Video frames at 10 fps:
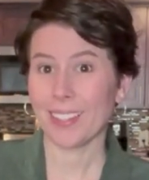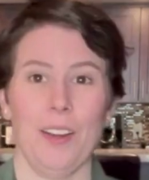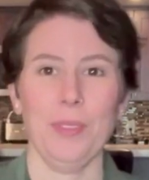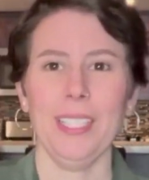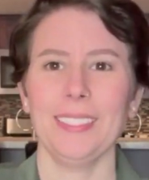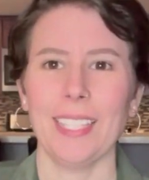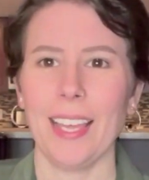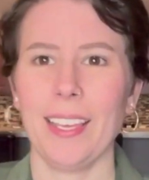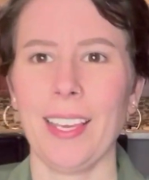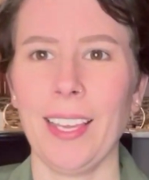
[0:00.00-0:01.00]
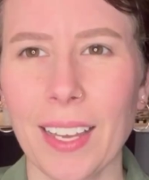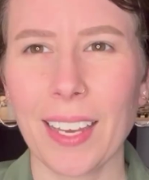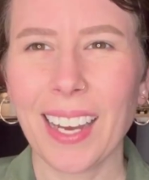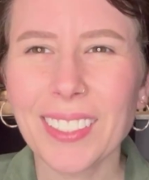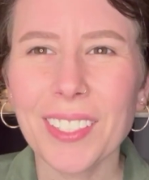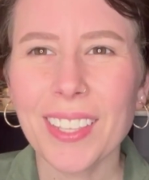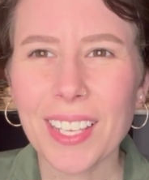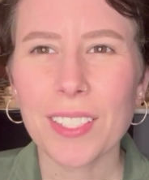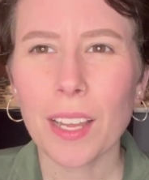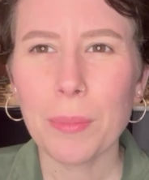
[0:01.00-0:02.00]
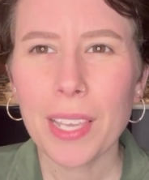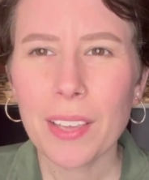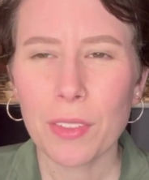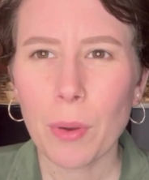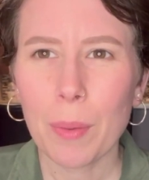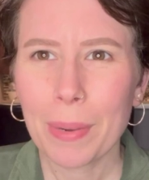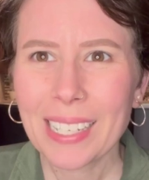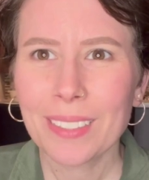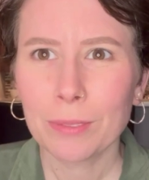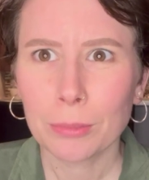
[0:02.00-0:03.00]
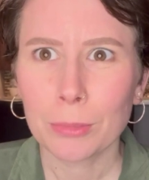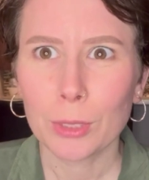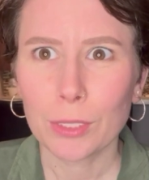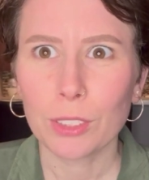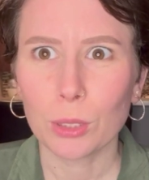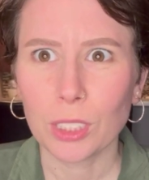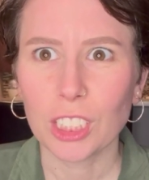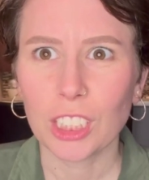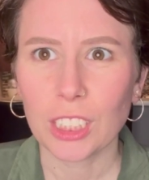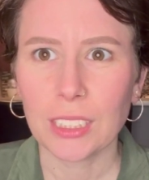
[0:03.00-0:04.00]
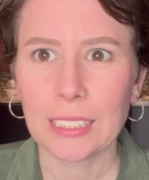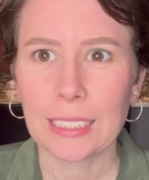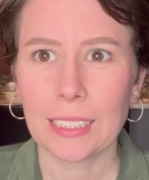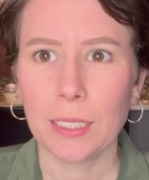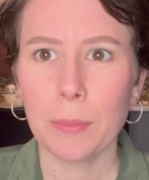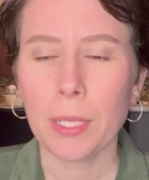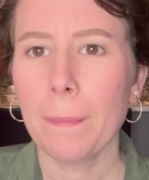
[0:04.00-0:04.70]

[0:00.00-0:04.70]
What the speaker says: I don't really like colored things on me, even though I buy them from thrift stores all the time.